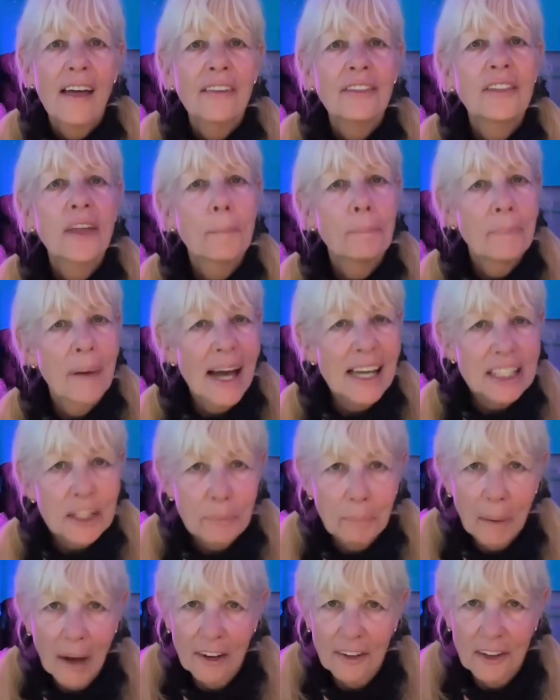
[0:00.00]
The best
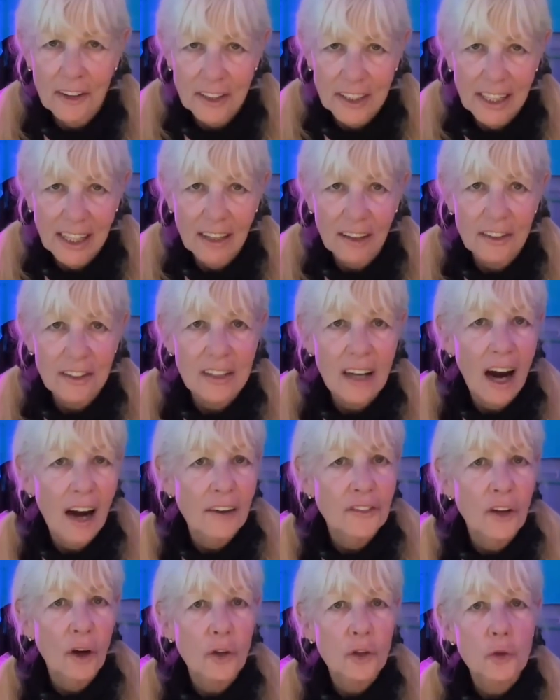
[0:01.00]
barter deals are
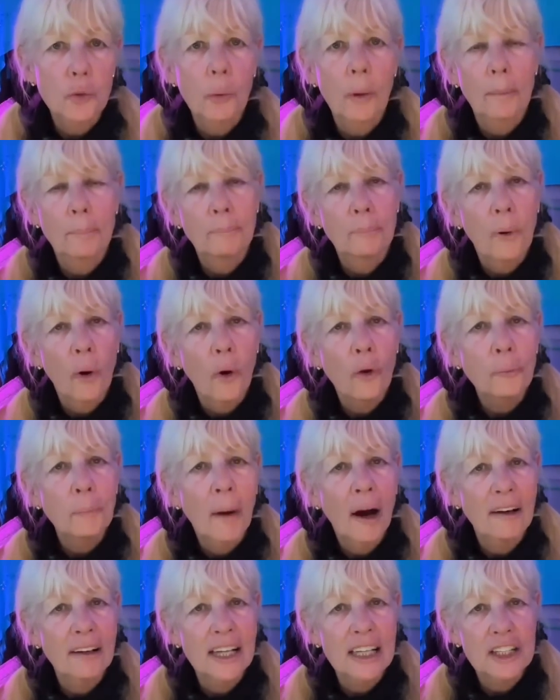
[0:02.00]
those where both
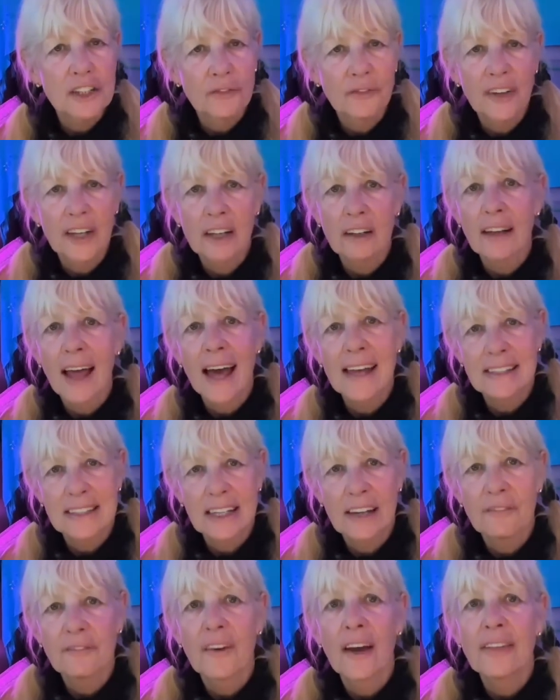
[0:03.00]
parties feel as
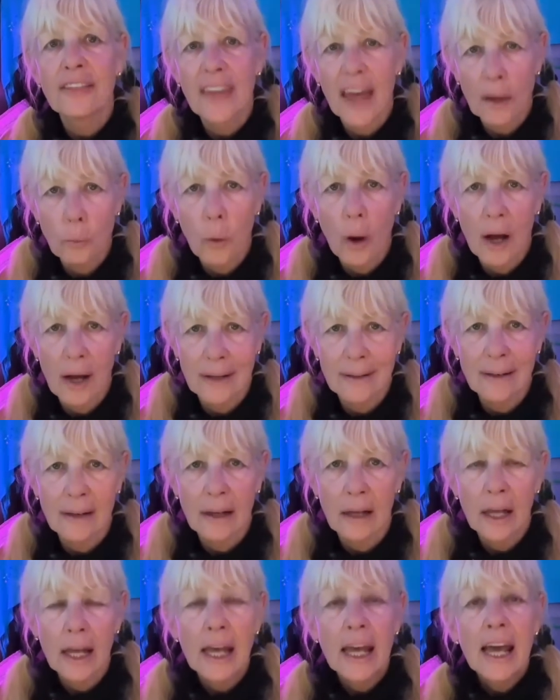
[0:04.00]
if they won.
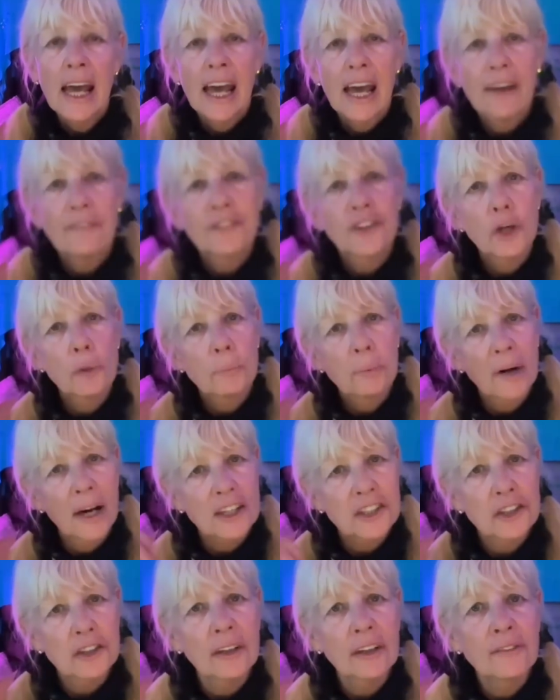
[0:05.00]
If you
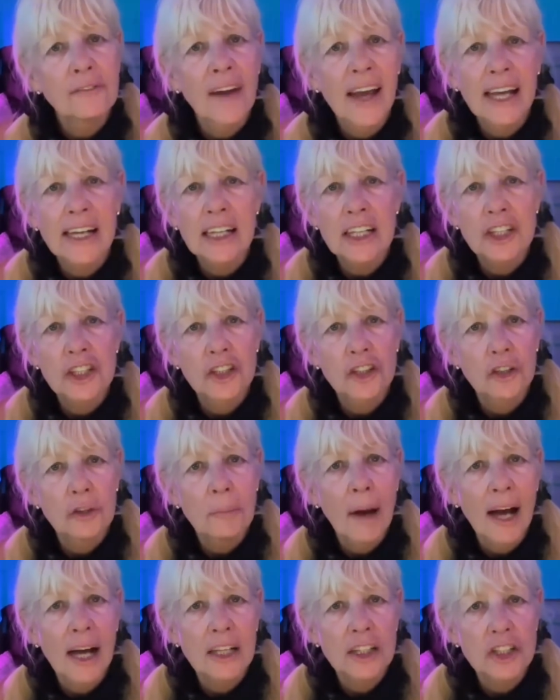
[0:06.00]
press your advantage too
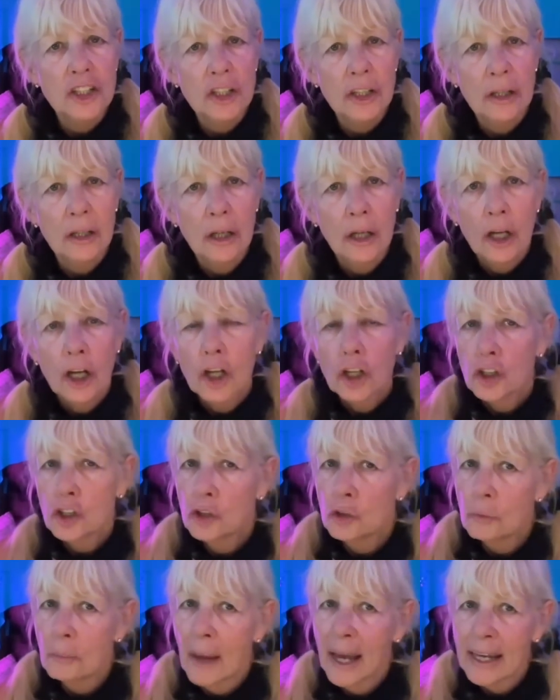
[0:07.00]
much,
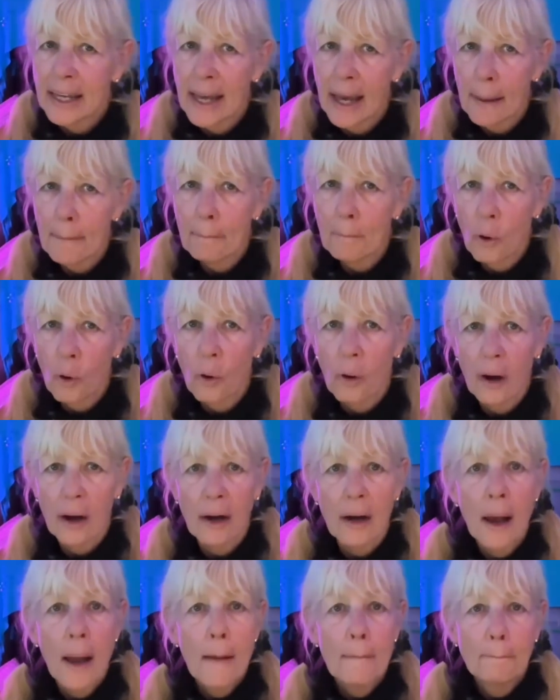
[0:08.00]
you may get more,
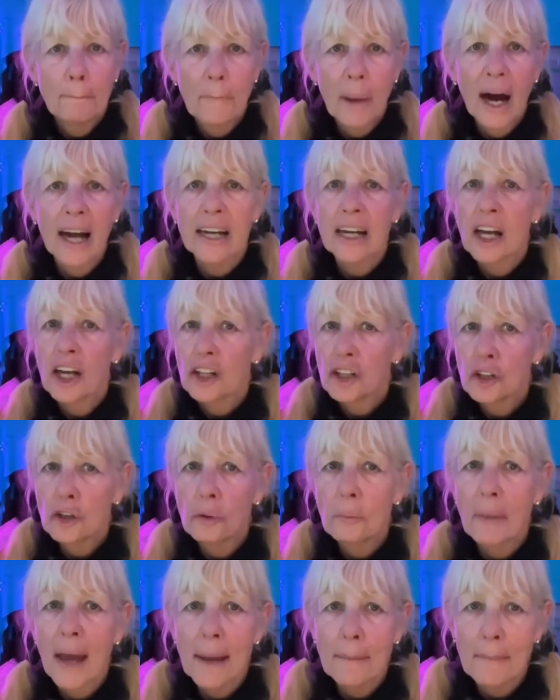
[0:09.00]
but you
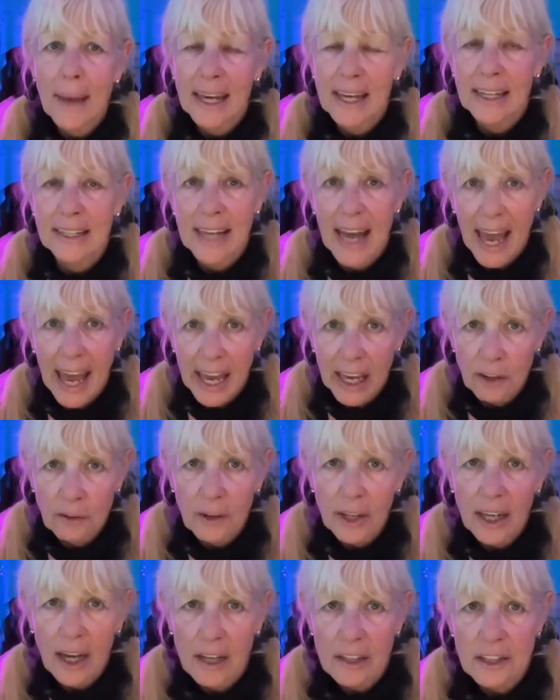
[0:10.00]
may make an
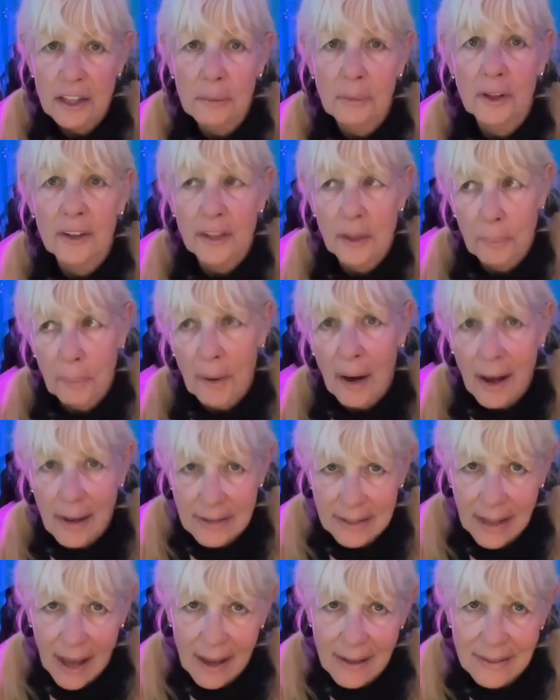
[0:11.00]
angry customer in the
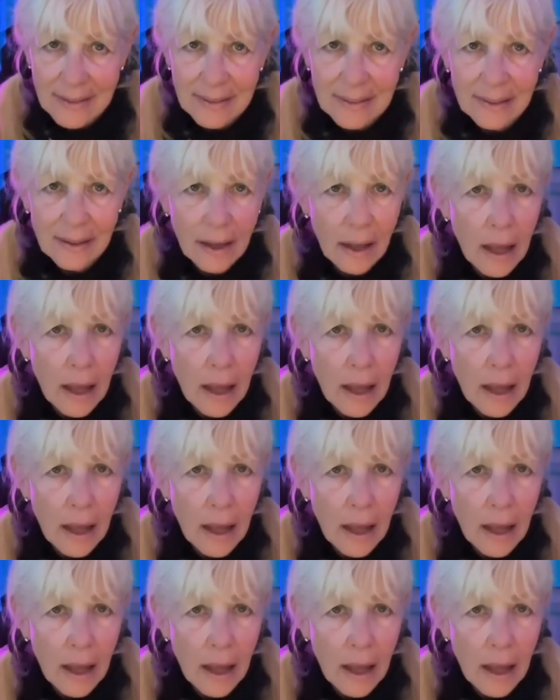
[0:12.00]
process.